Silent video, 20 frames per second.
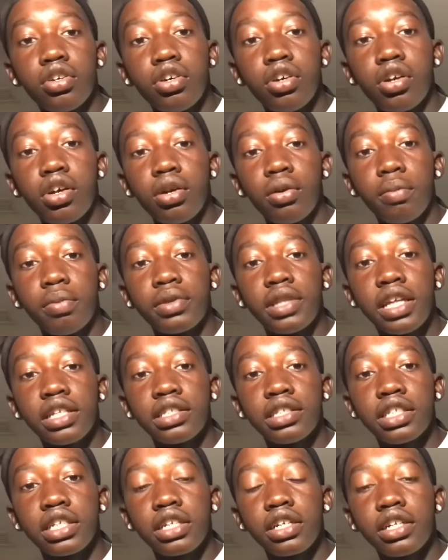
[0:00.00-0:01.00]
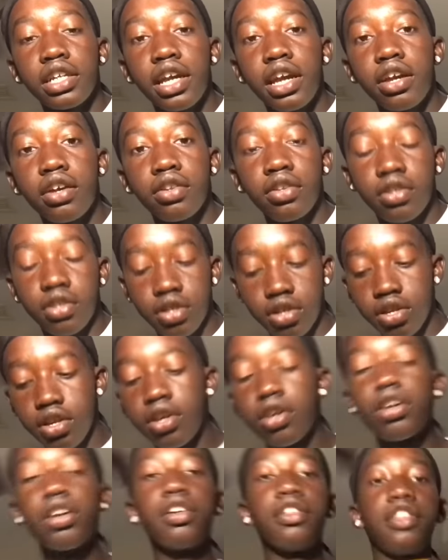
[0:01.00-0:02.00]
All right, put that sticker down.
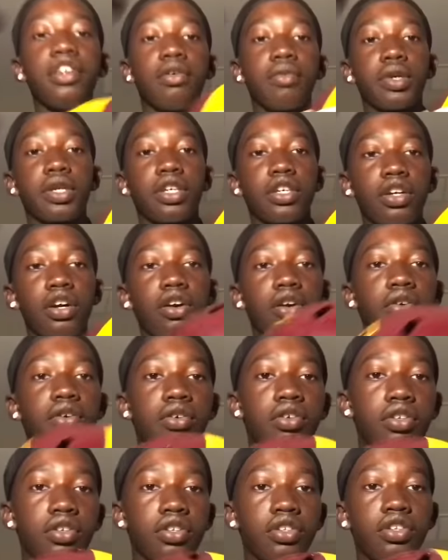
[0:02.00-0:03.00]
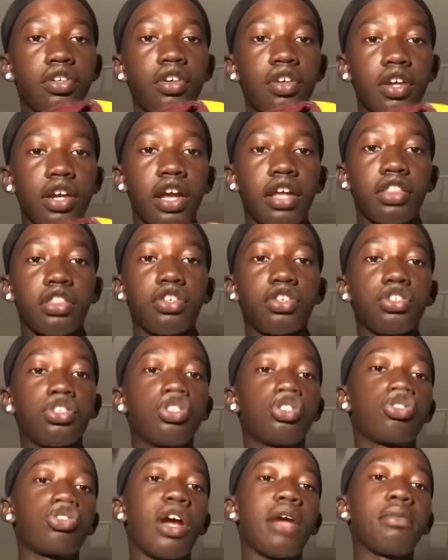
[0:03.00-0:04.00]
There we go. Got the
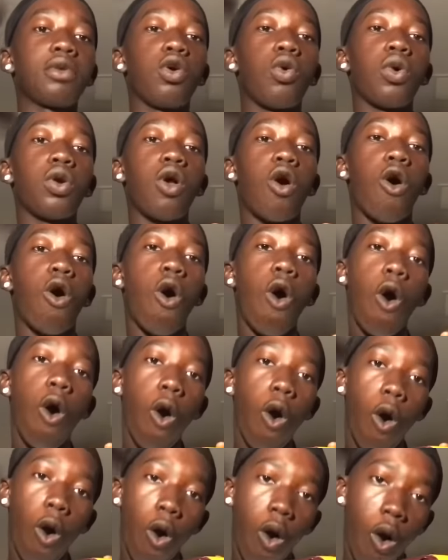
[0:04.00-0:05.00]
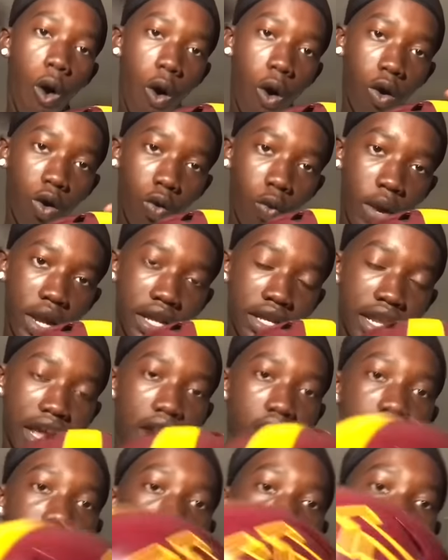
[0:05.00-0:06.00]
stripe going all the way
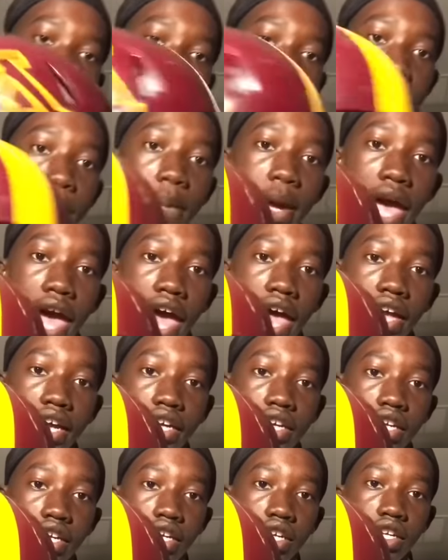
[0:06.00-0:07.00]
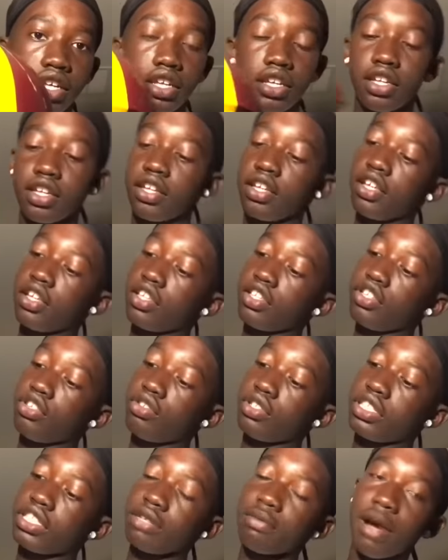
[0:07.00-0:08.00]
down to the back.
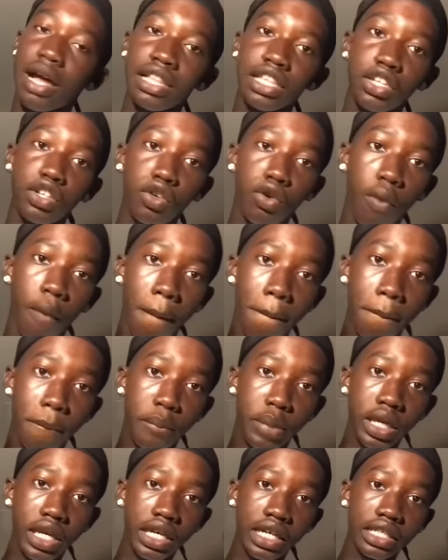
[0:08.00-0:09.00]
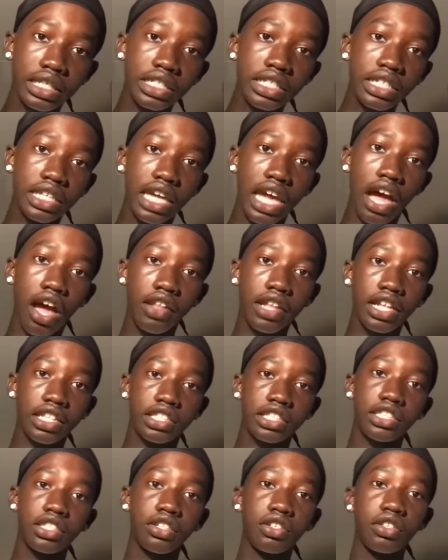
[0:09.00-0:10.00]
You see my little pink decal,
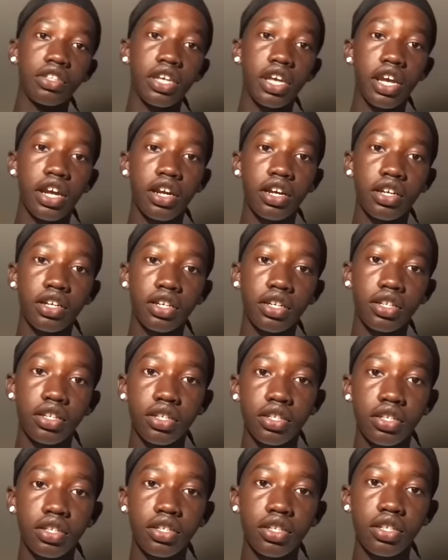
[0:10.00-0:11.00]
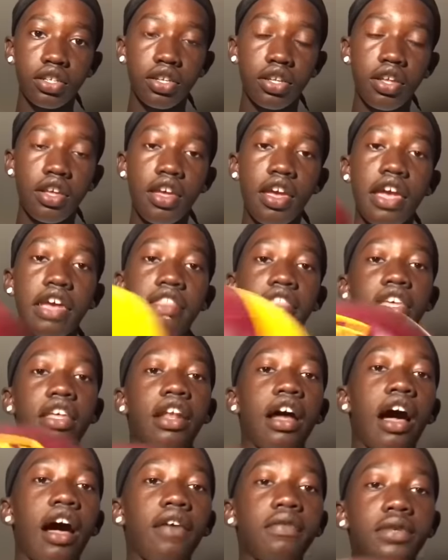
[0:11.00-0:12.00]
that's still there. And
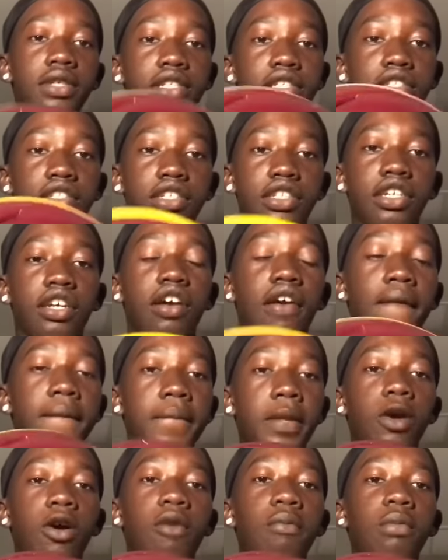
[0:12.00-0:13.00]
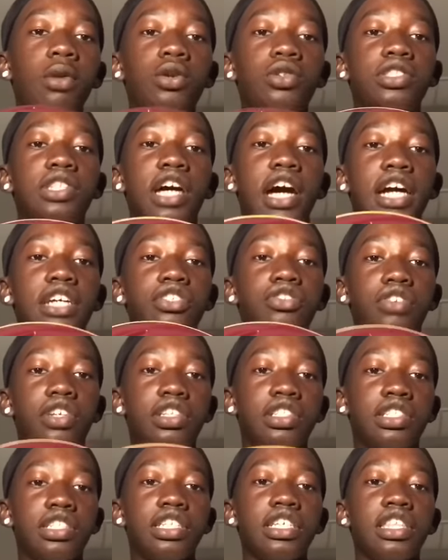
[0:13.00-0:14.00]
then obviously on both sides you
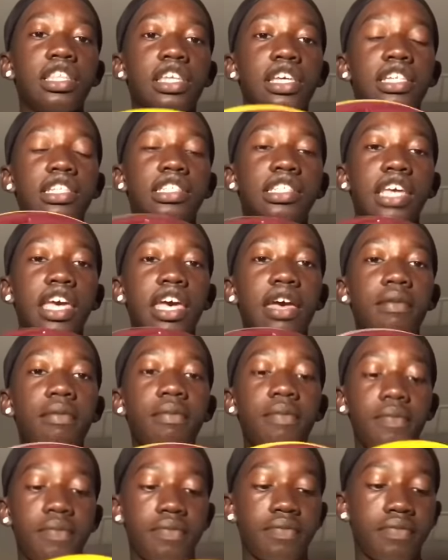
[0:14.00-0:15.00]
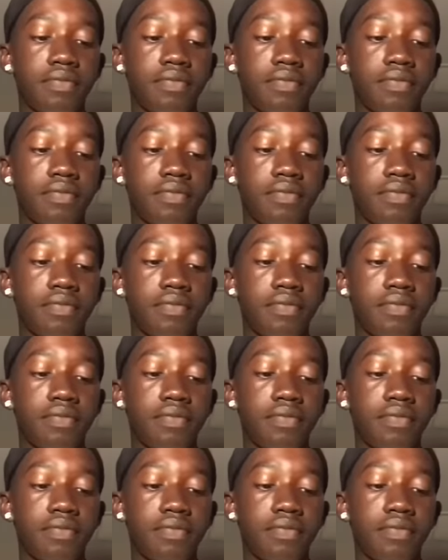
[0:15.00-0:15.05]
can see this M